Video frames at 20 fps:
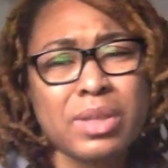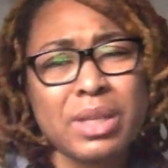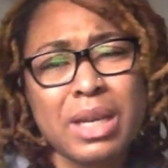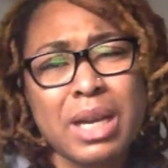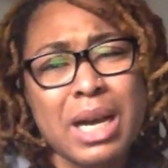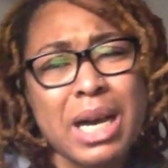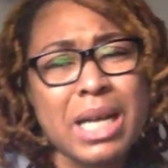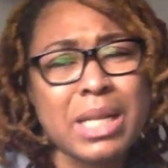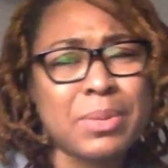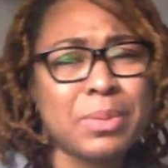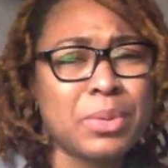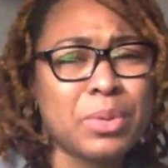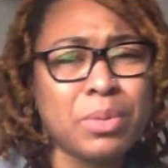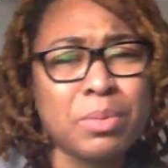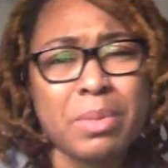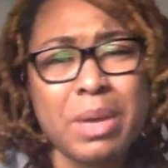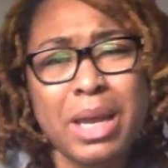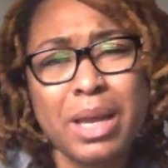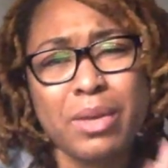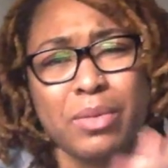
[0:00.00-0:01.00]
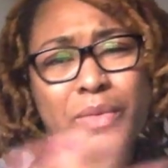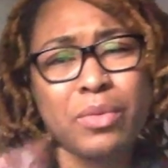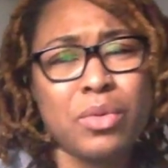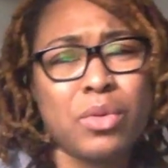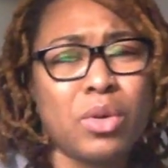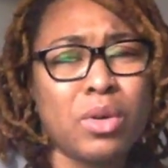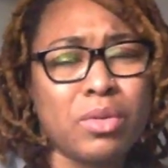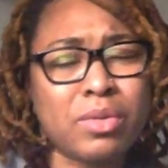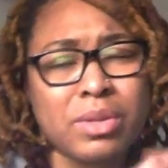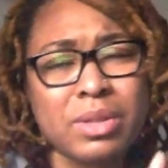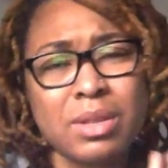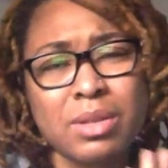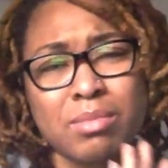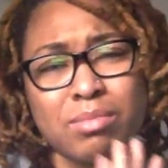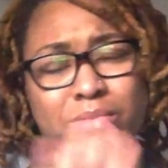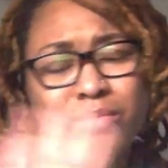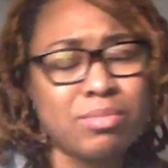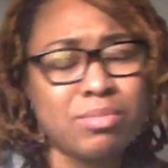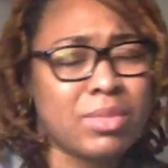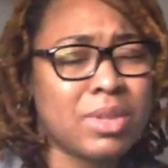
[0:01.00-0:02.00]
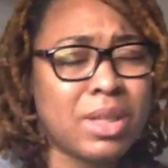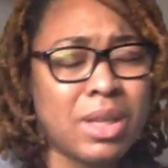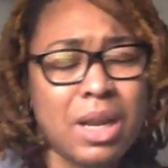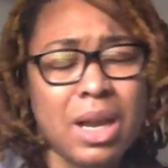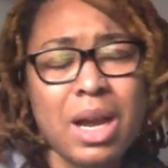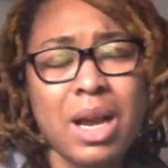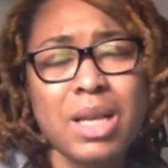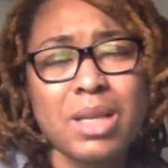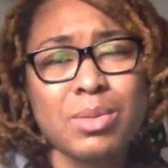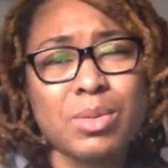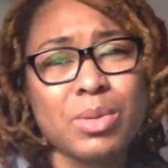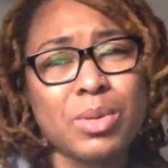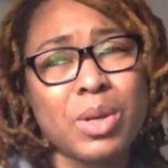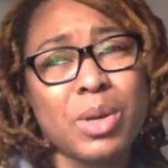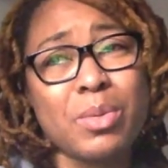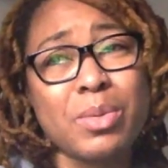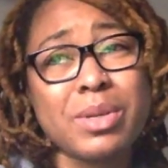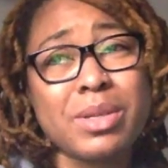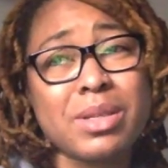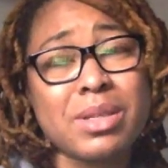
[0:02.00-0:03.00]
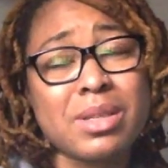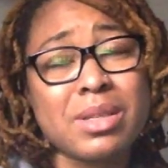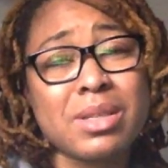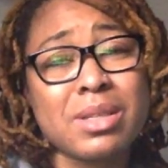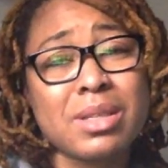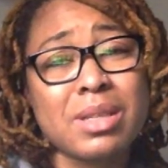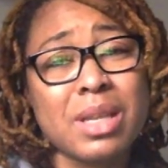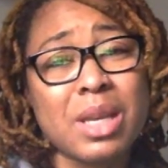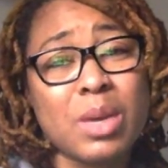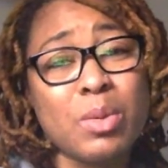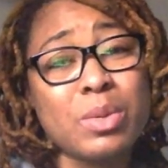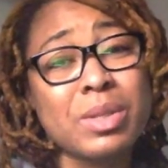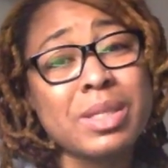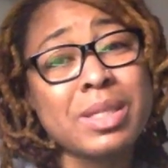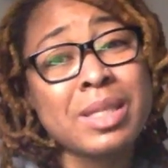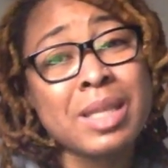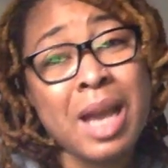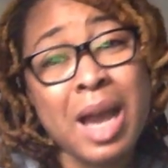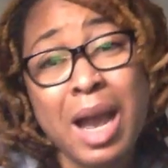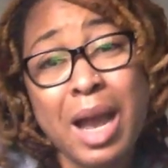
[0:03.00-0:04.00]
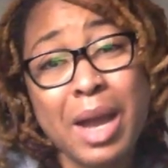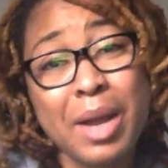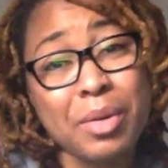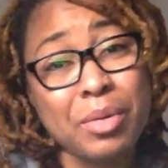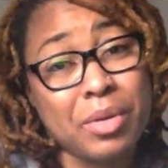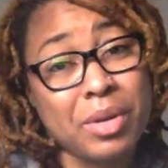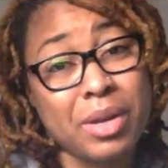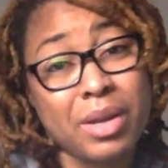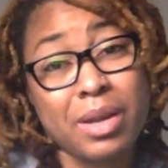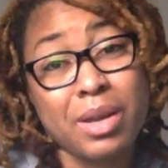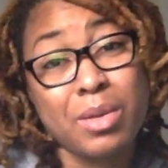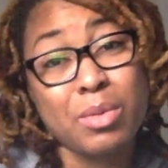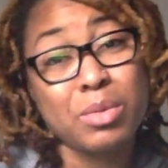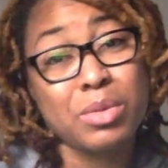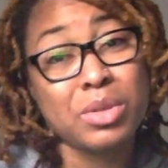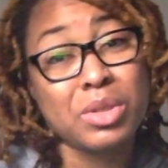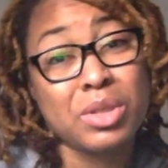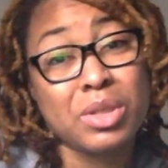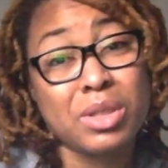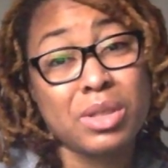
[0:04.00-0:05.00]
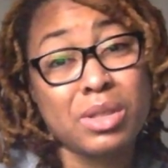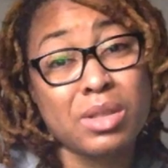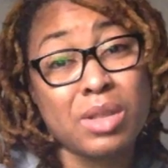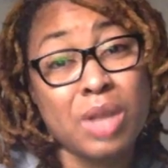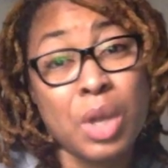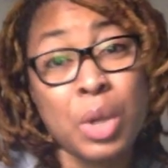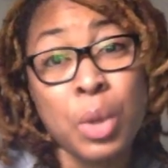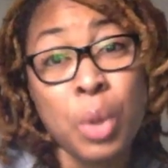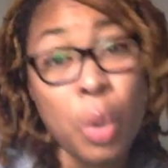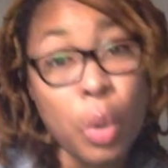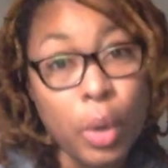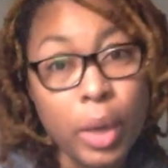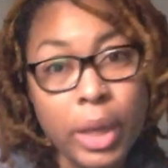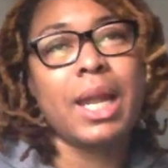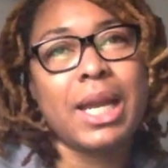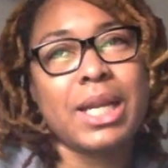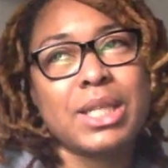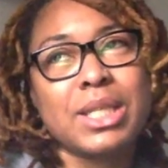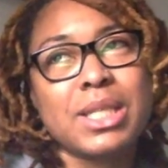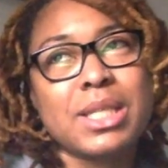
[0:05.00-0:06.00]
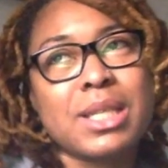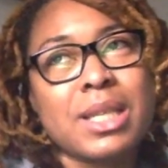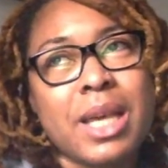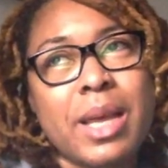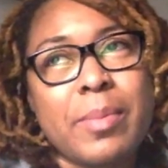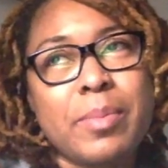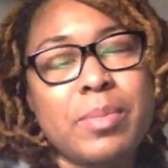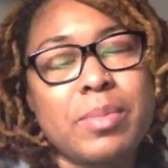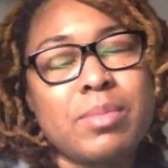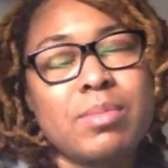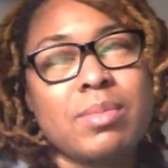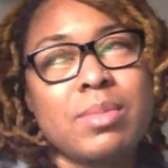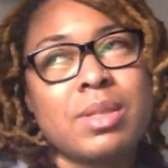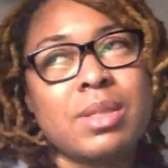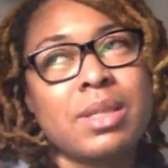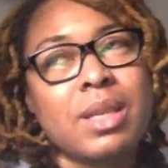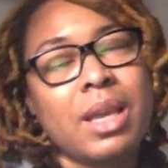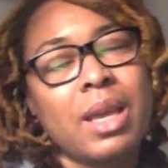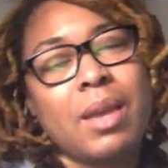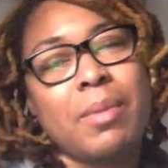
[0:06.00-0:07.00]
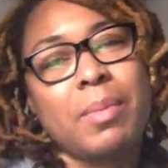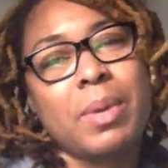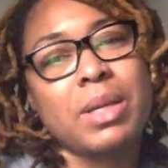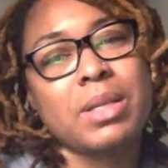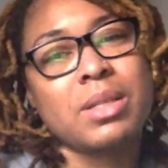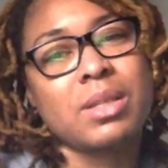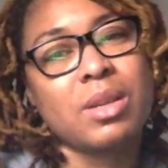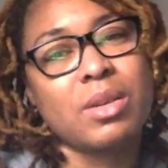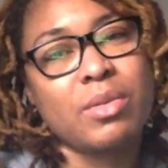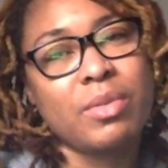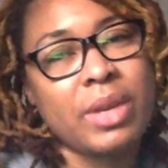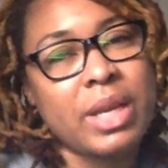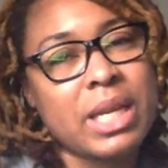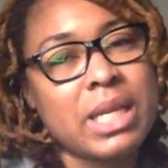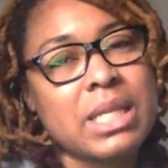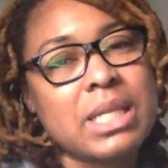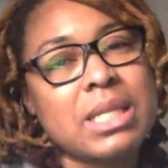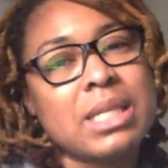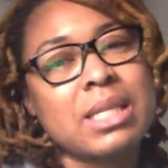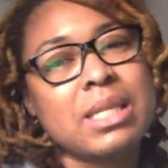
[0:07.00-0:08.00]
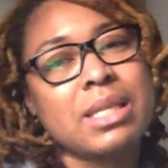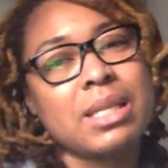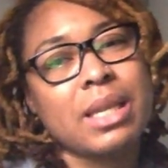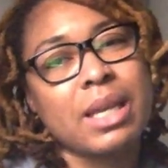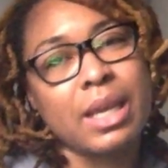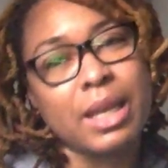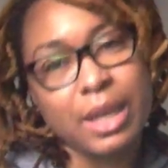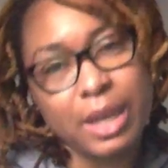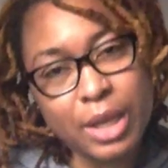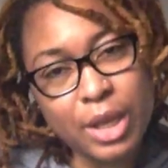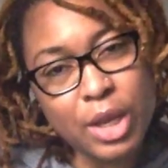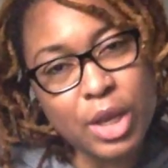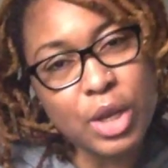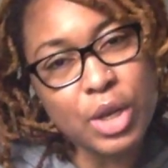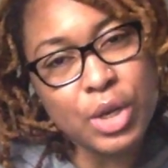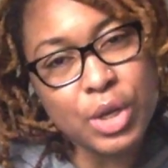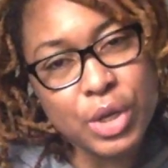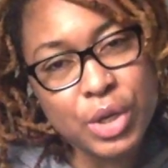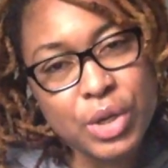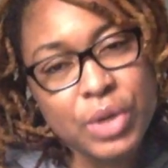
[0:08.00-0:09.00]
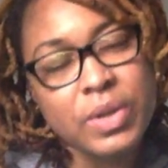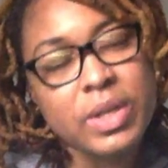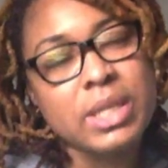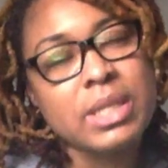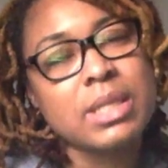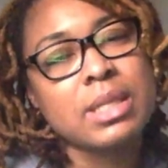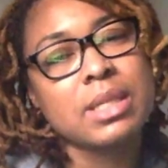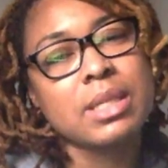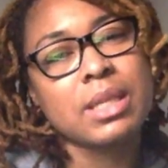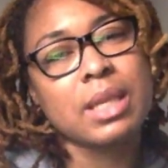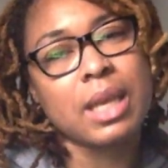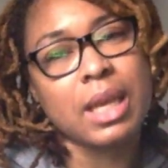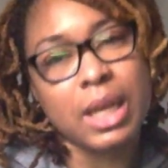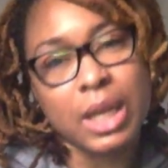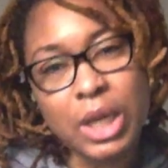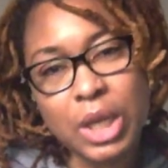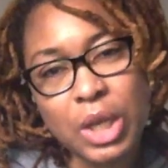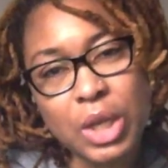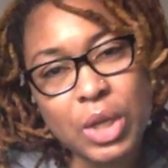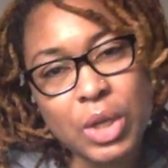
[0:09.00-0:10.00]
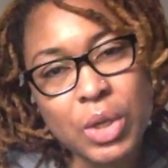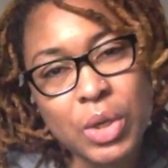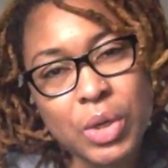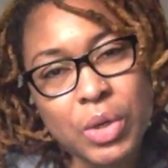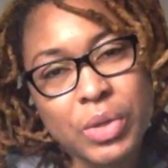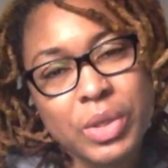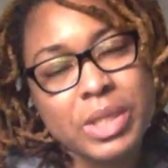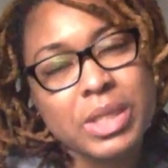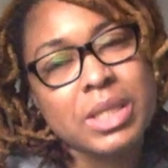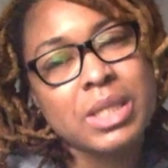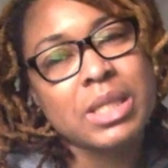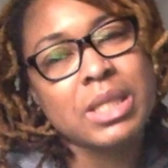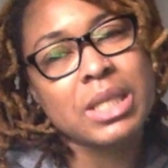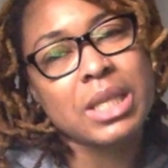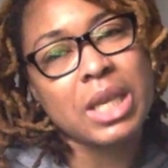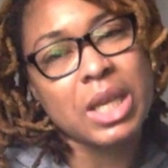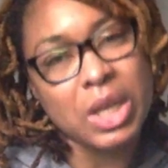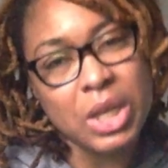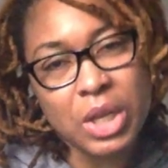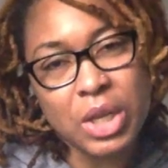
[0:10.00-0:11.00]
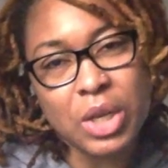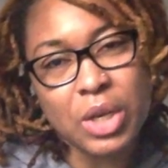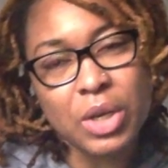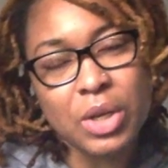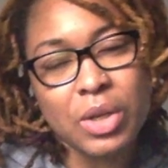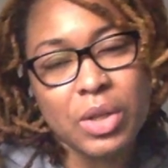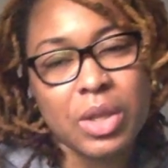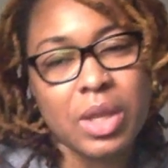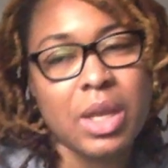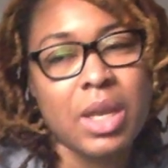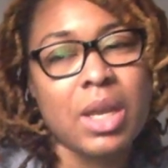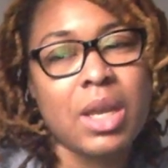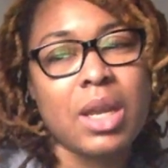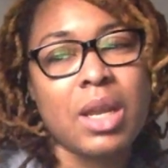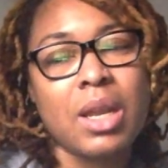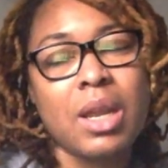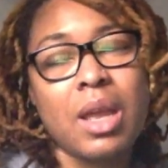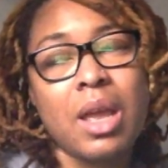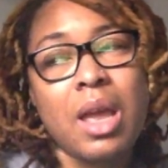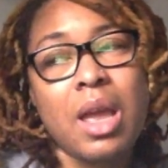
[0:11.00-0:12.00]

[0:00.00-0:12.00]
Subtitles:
to the hospital, back and forth to the hospital, it was tiring. It was just annoying. I just kept seeing myself getting skinnier and skinnier and skinnier. Then